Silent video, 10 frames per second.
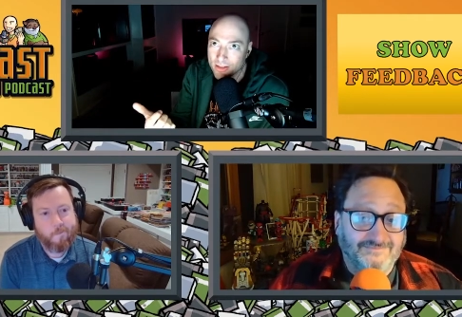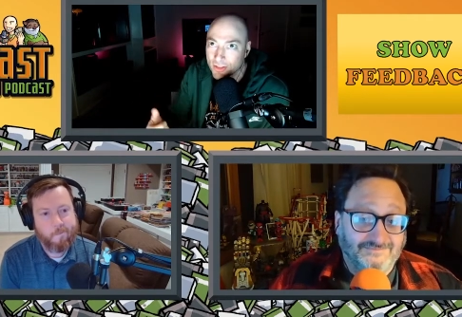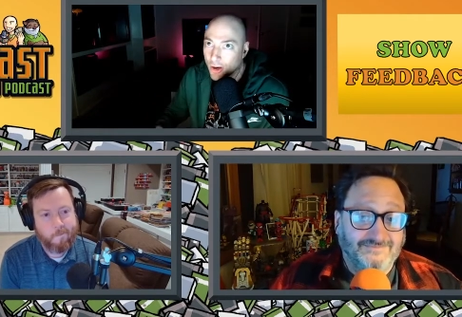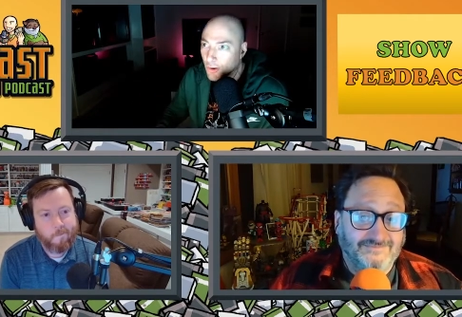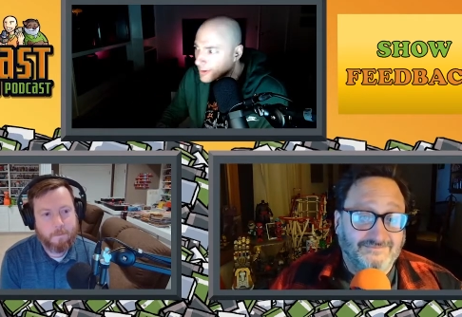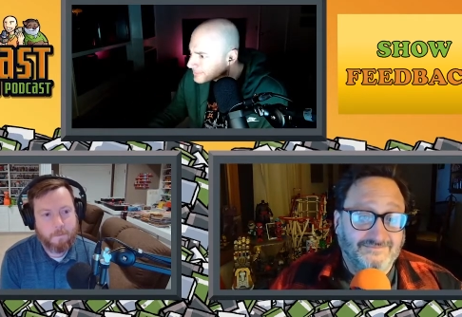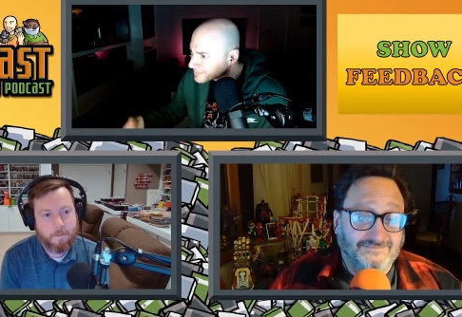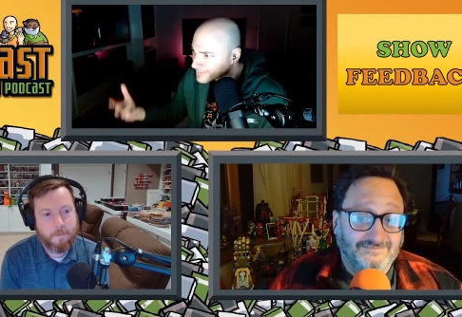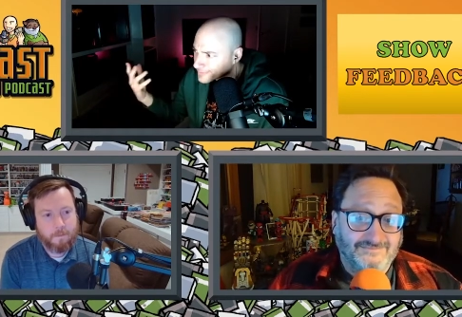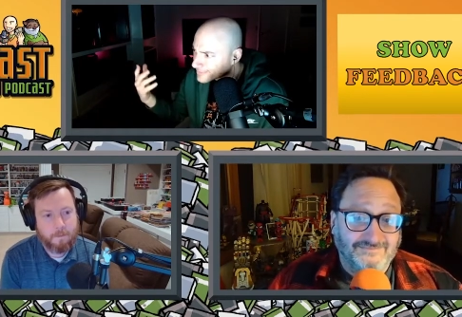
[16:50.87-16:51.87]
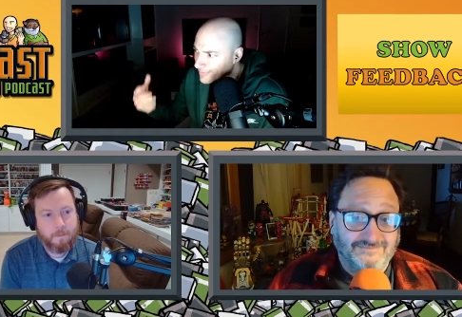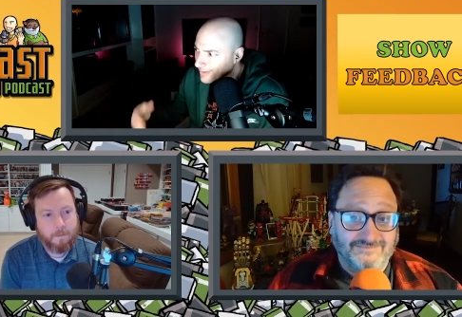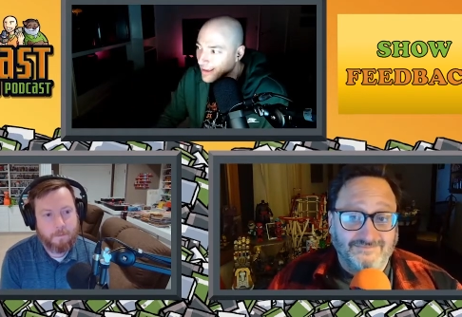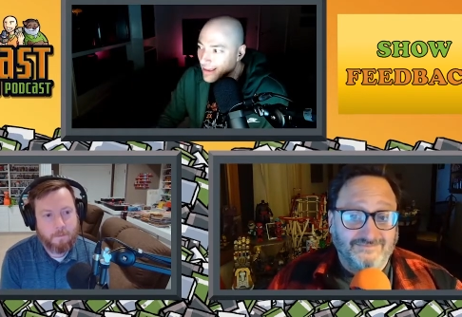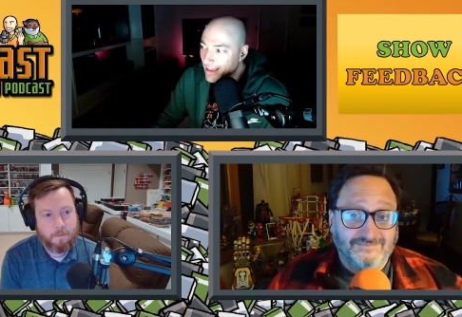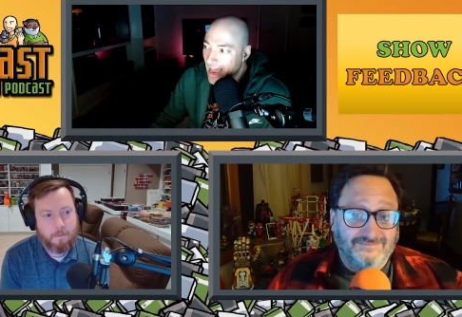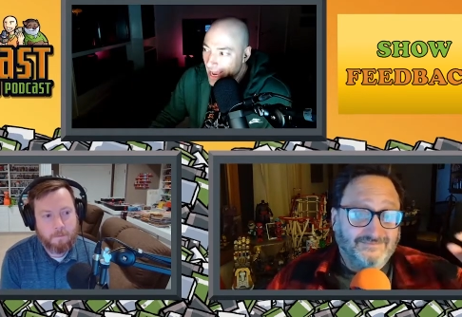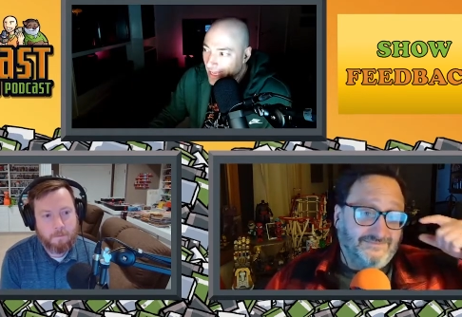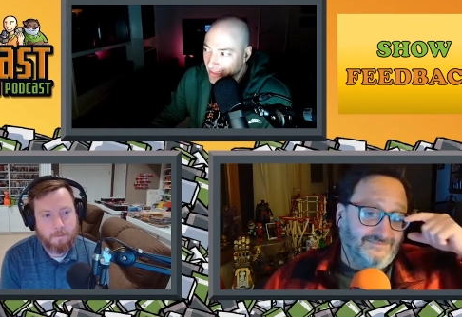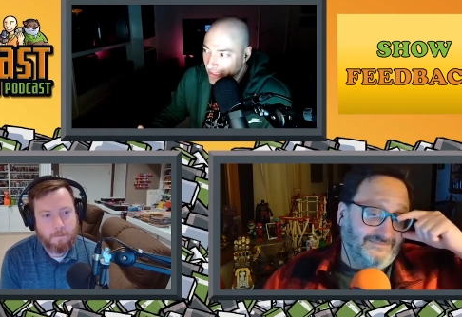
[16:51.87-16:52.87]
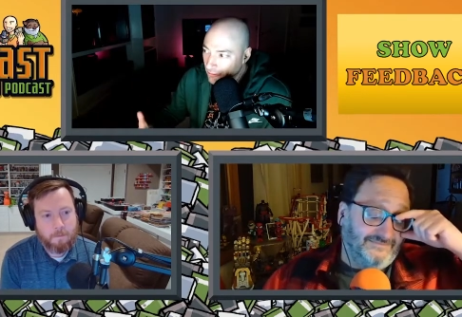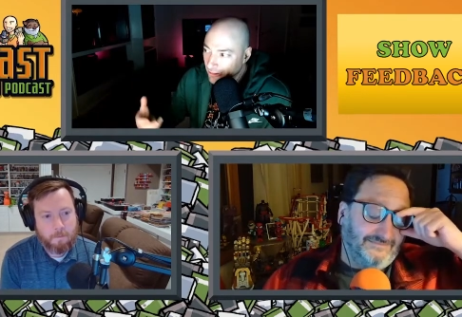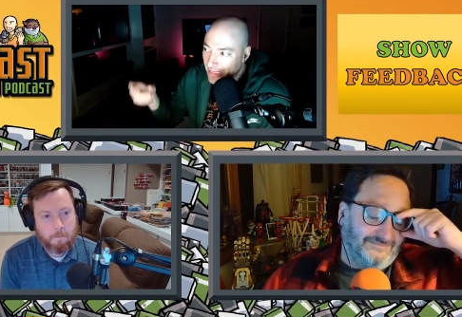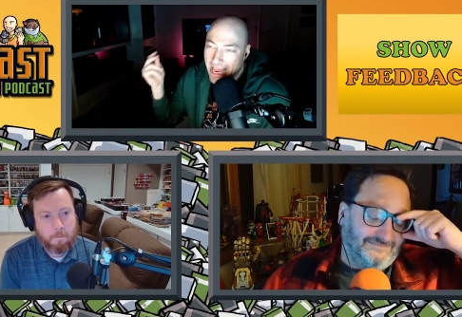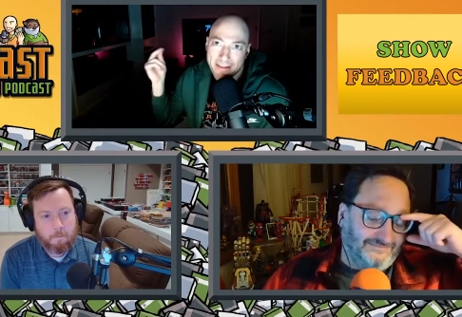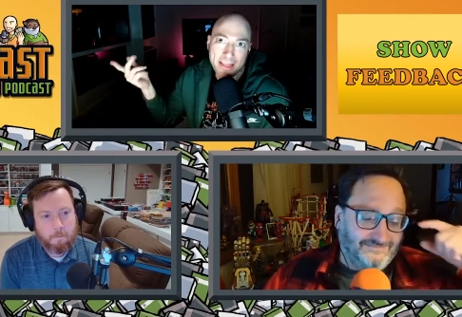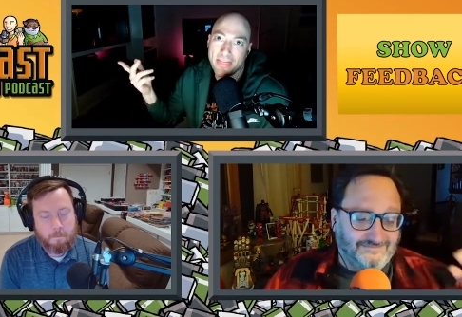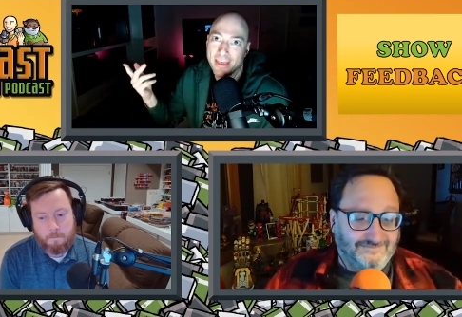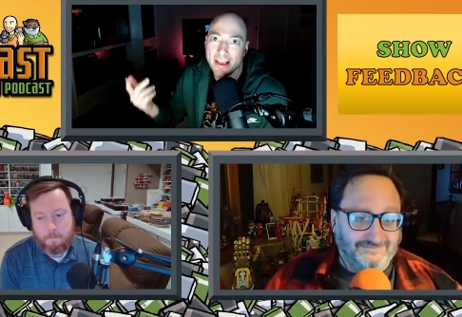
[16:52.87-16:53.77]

Speaker 1: So I could literally have that thing